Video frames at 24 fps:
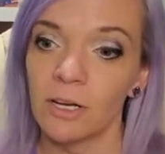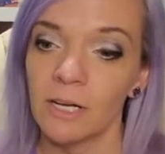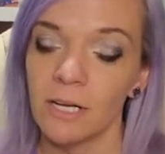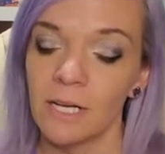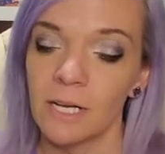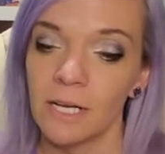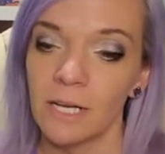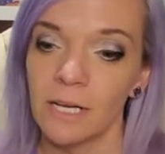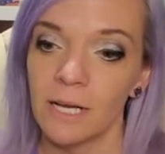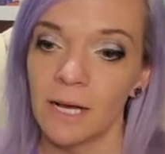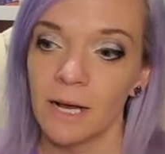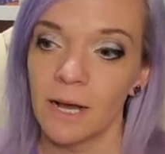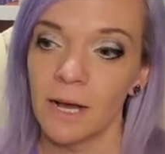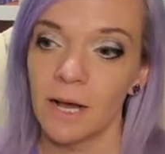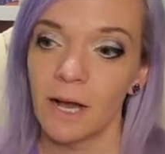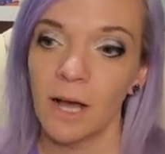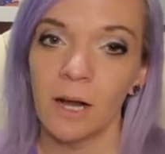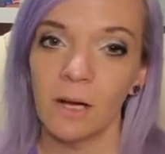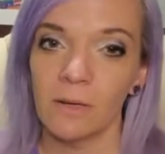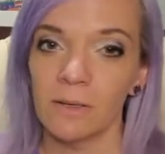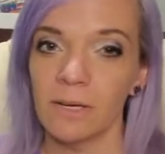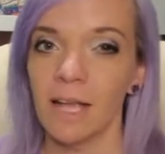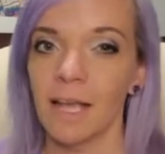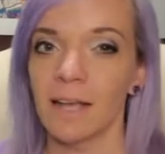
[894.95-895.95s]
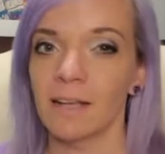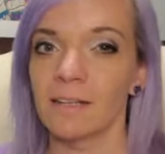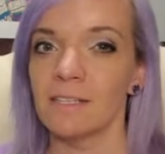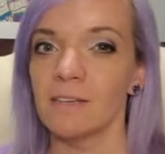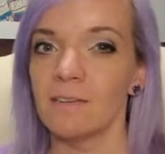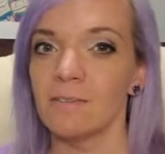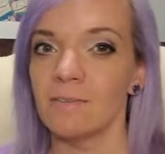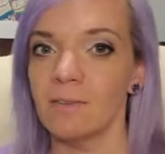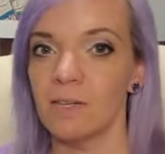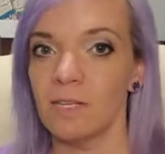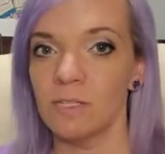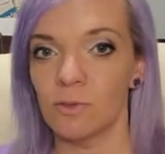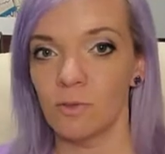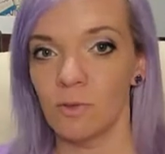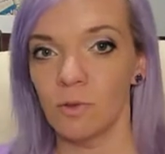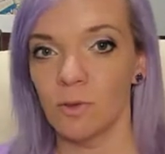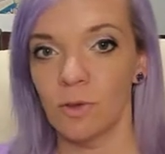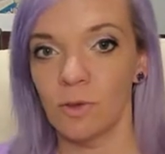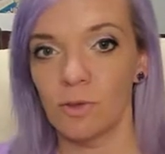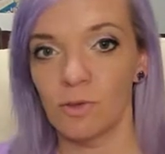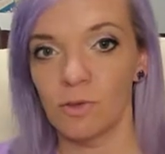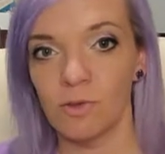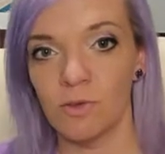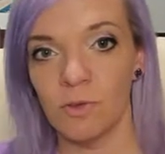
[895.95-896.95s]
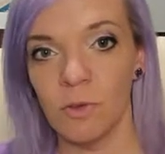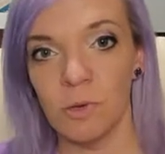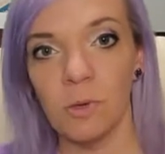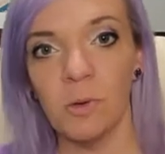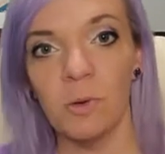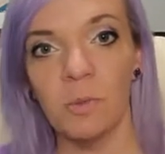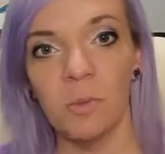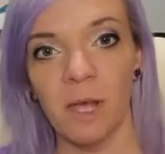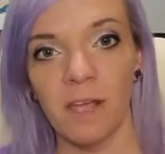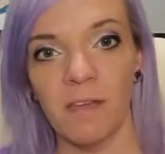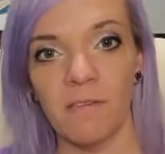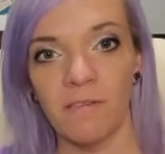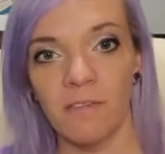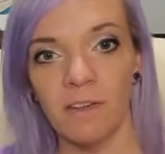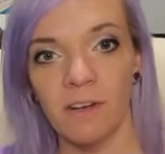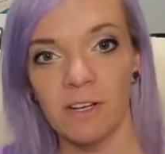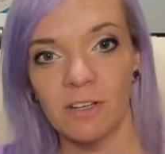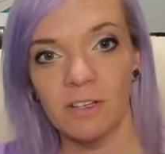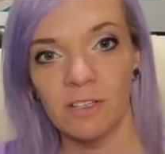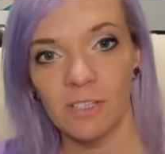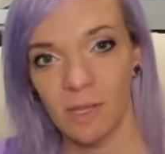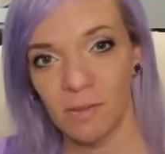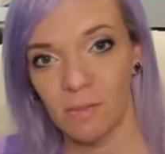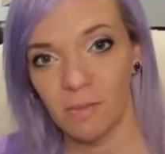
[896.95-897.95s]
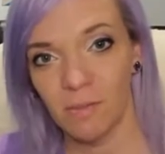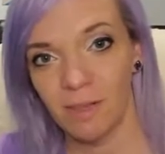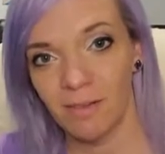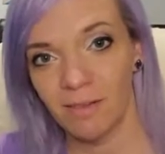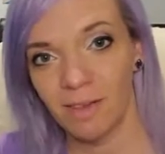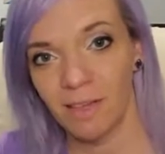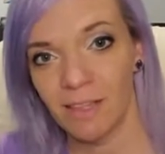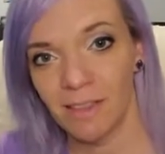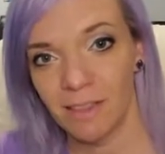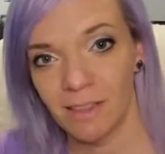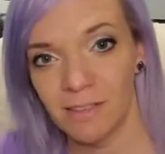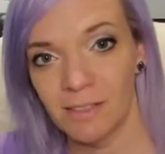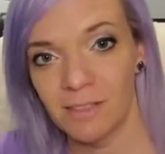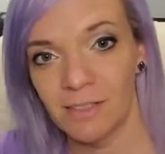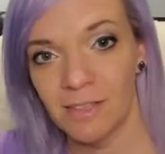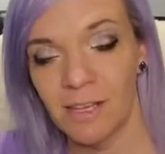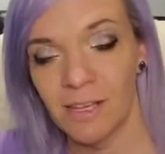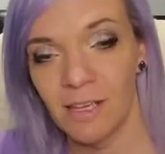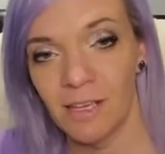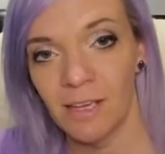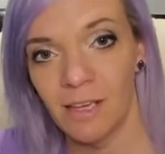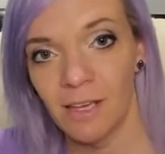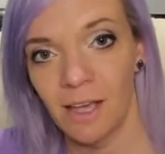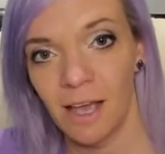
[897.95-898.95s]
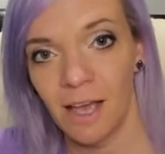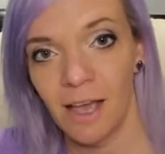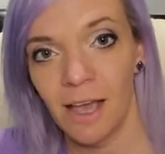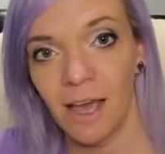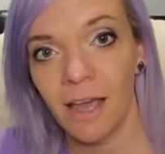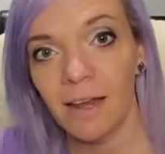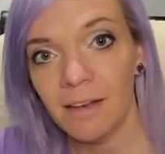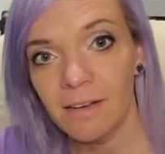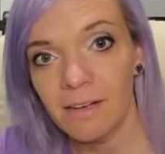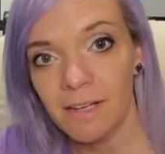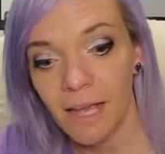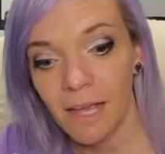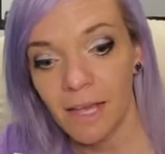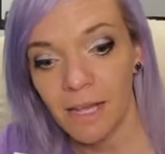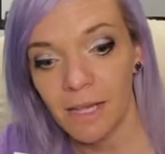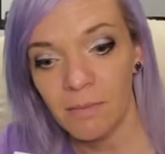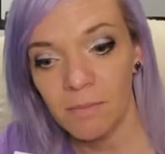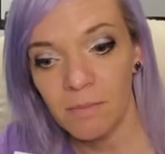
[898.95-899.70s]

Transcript: art activities for those of you who might finish something like this ahead of time.